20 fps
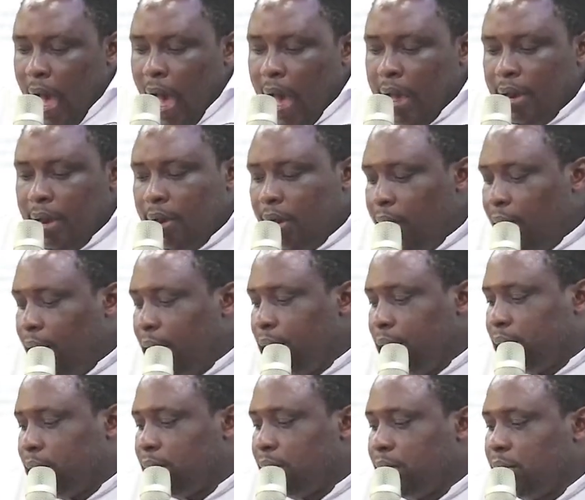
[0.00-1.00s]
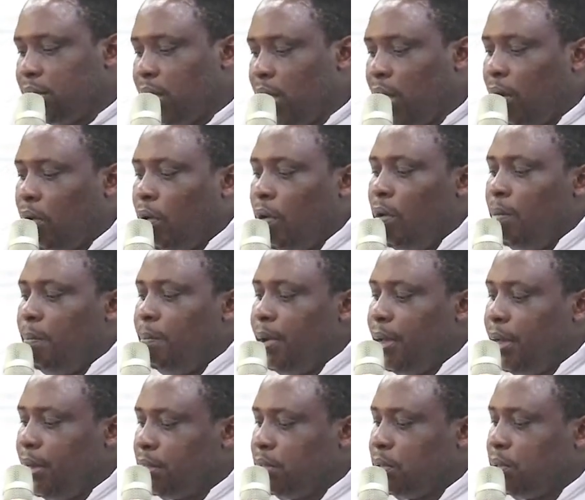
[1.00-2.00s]
And this is a
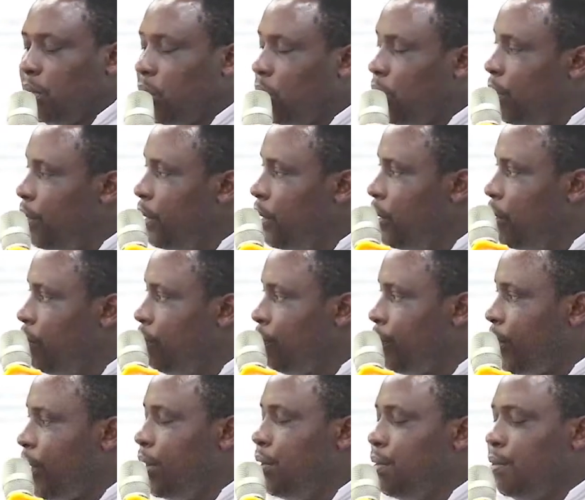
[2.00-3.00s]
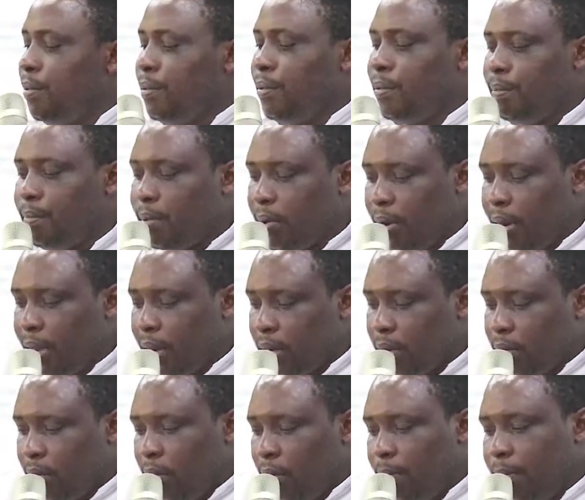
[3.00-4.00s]
complex, we call it a value
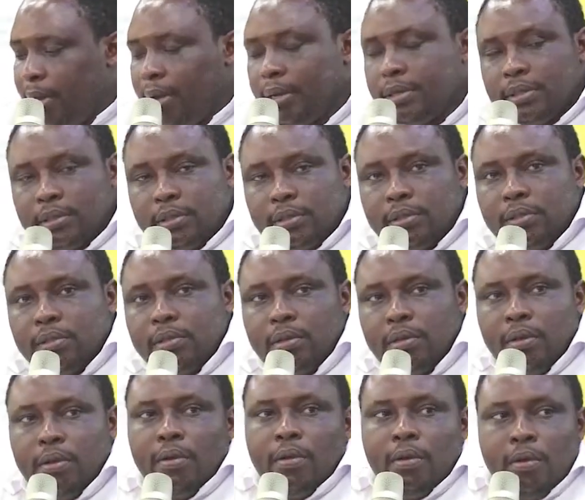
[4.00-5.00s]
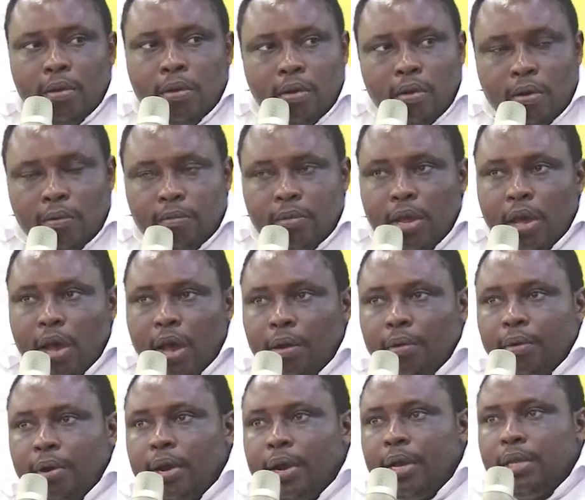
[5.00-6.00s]
product complex of the
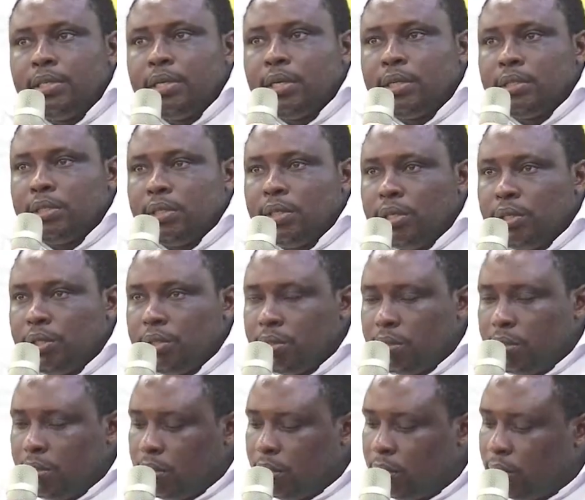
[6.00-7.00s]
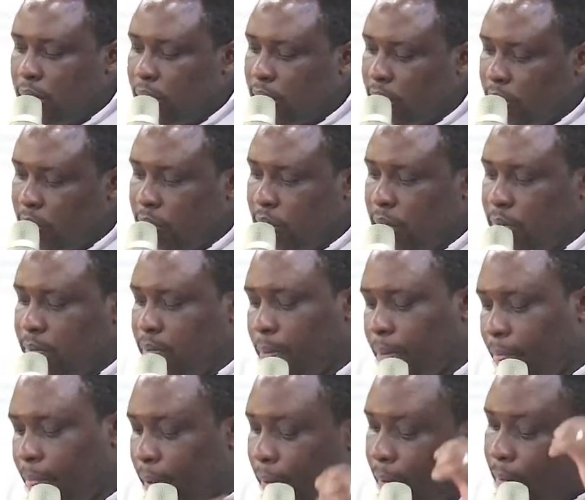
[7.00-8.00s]
agriculture extension system.